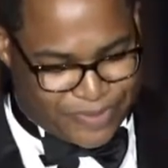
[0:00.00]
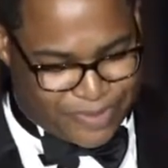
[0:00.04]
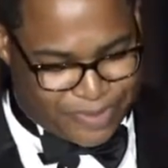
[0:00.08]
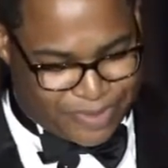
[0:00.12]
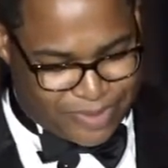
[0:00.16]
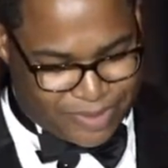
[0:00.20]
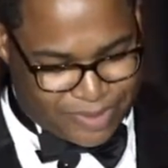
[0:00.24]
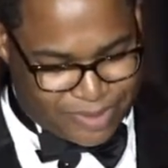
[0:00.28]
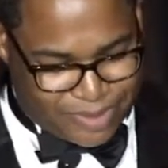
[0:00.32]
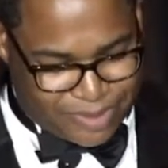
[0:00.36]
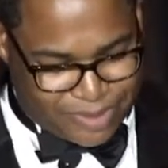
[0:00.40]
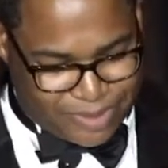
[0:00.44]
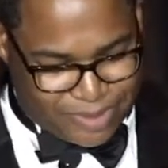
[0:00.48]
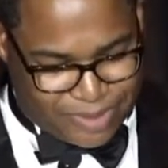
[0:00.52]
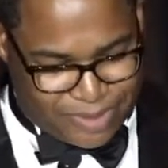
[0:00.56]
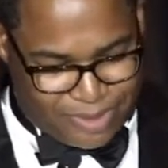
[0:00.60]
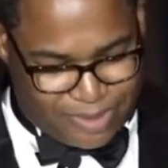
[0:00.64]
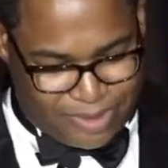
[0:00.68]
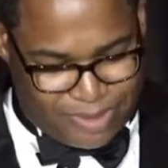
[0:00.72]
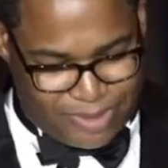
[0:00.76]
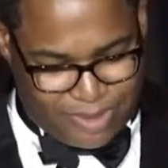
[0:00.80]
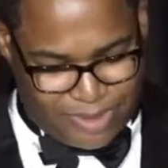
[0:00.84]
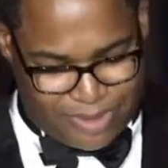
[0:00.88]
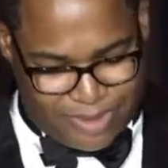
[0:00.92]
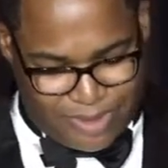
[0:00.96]

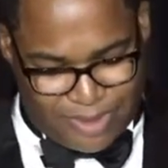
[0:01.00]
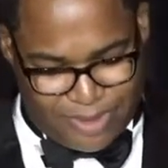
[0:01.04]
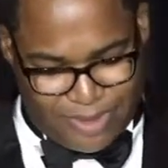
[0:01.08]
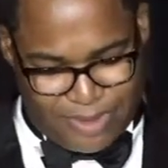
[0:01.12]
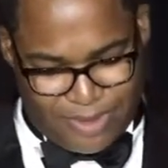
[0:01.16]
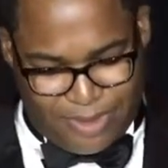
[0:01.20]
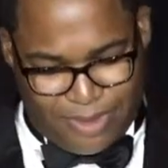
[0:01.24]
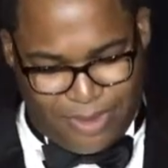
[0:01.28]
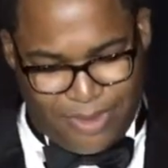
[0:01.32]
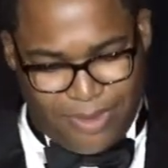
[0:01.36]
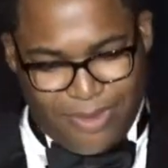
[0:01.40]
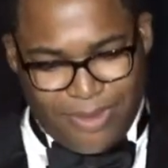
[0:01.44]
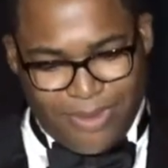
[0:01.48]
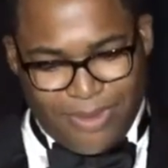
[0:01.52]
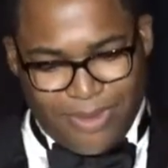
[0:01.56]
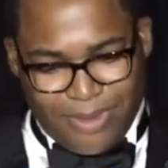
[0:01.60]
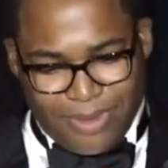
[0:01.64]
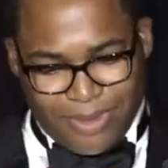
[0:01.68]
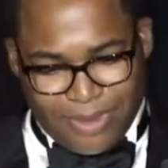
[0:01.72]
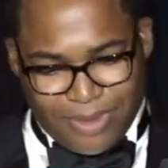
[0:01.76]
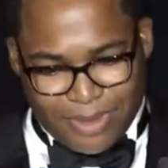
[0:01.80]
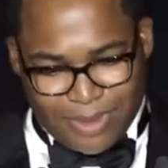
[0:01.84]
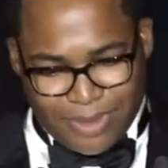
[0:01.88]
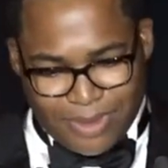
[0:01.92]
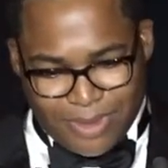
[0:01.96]

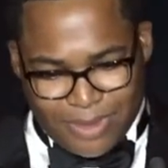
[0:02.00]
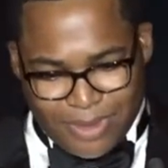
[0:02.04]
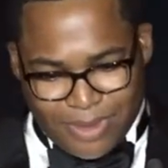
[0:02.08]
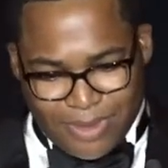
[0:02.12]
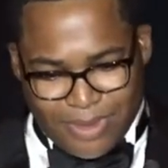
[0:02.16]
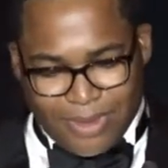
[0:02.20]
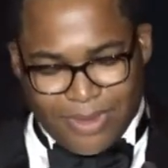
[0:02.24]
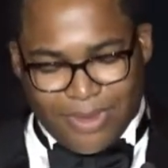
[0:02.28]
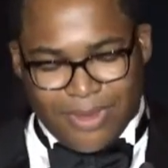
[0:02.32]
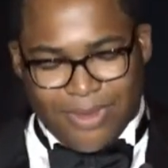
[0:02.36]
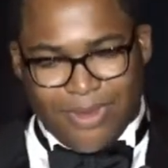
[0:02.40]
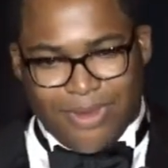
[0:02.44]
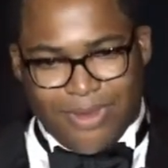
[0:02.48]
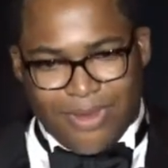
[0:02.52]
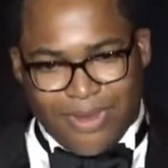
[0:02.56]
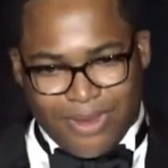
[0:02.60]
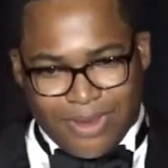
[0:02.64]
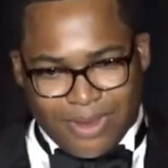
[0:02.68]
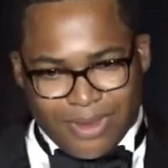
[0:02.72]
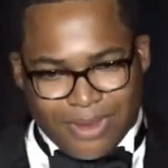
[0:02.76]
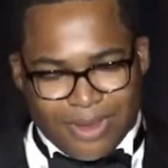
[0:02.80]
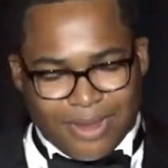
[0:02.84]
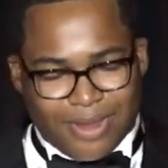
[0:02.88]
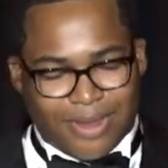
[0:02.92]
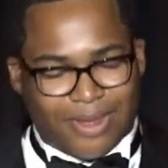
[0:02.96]
Nobody speaks.